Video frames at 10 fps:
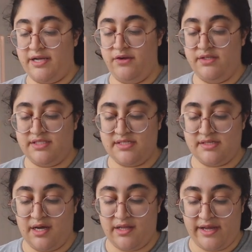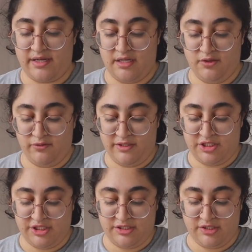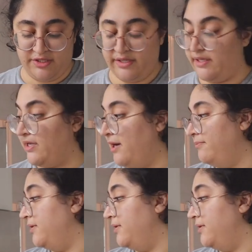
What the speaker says: I know this is not like halloumi cheese or anything like that,